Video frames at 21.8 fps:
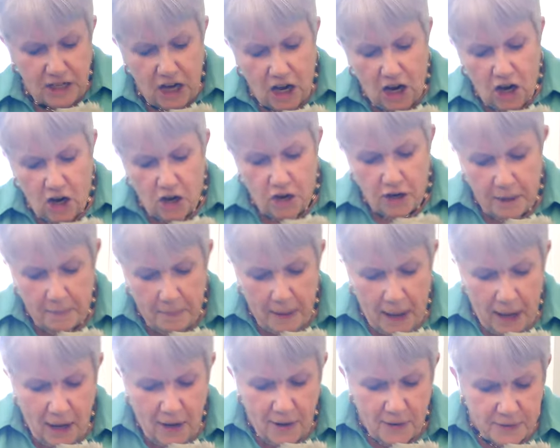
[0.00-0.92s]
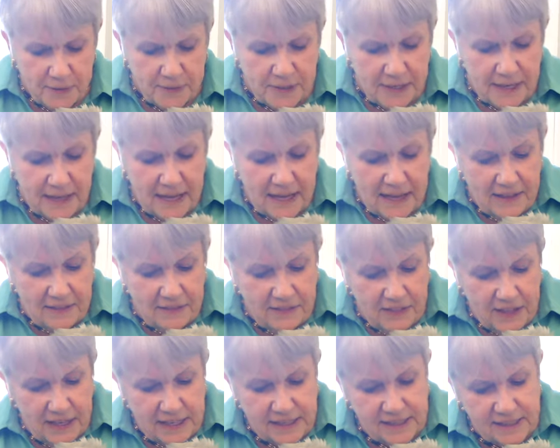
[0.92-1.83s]
a dog a bone.
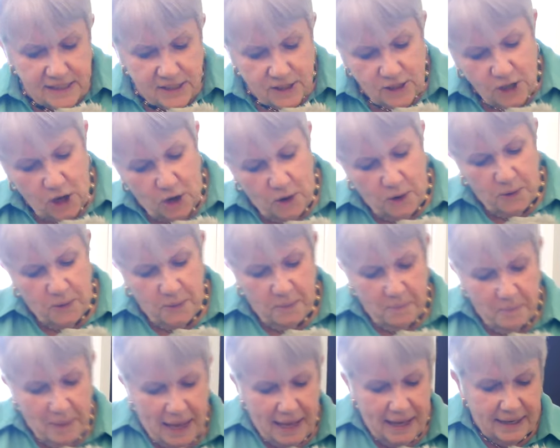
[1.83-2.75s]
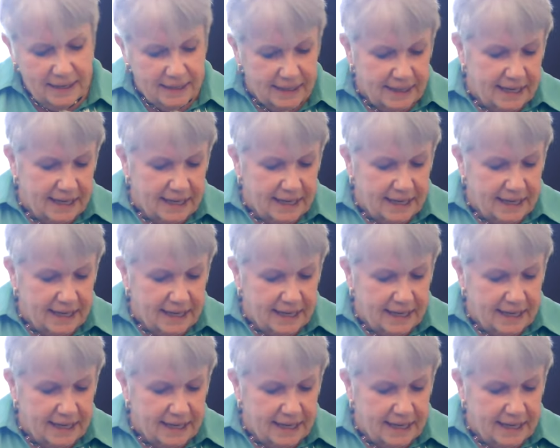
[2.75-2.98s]
This old man